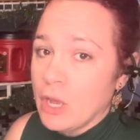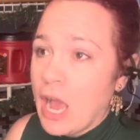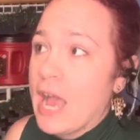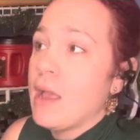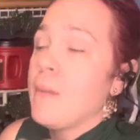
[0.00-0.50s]

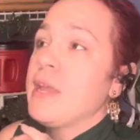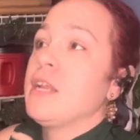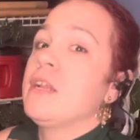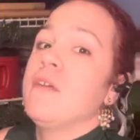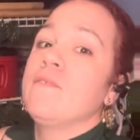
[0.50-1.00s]
I
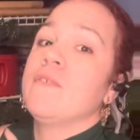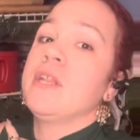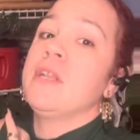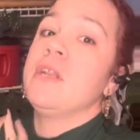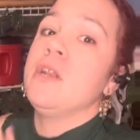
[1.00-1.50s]
mean,
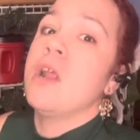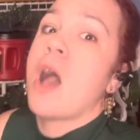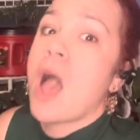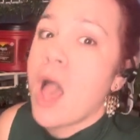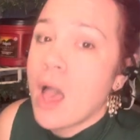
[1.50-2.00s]

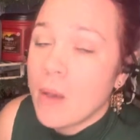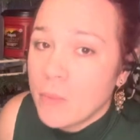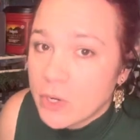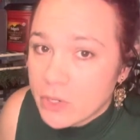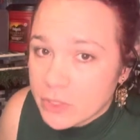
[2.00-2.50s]

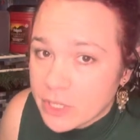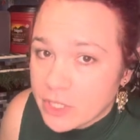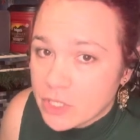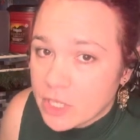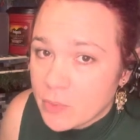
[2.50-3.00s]
phenomenally
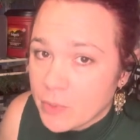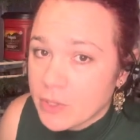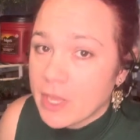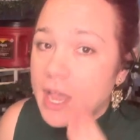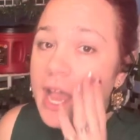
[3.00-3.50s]
cheaper.
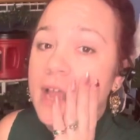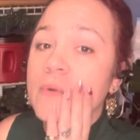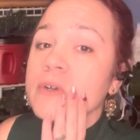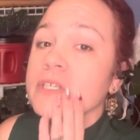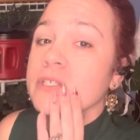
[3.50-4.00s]
Like, I
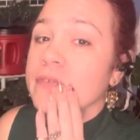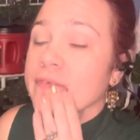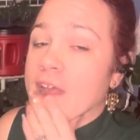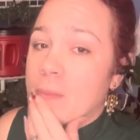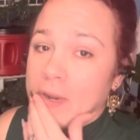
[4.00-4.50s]
was
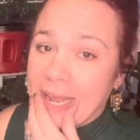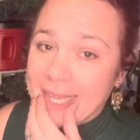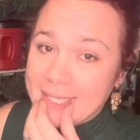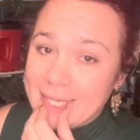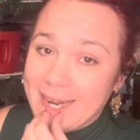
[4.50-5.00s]

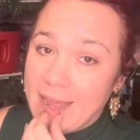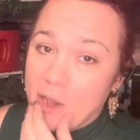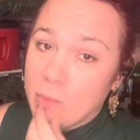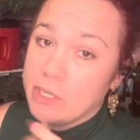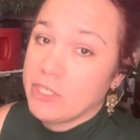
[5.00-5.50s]
flabbergasted at
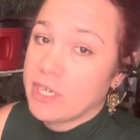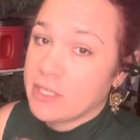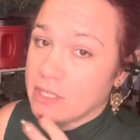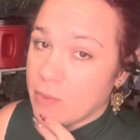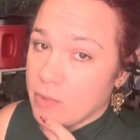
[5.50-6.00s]
how much
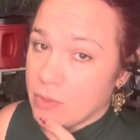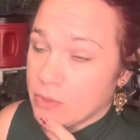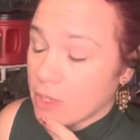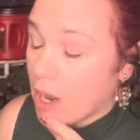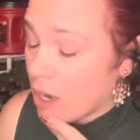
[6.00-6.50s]
as some of
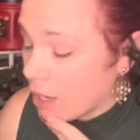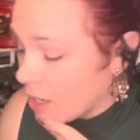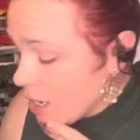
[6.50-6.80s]
those are.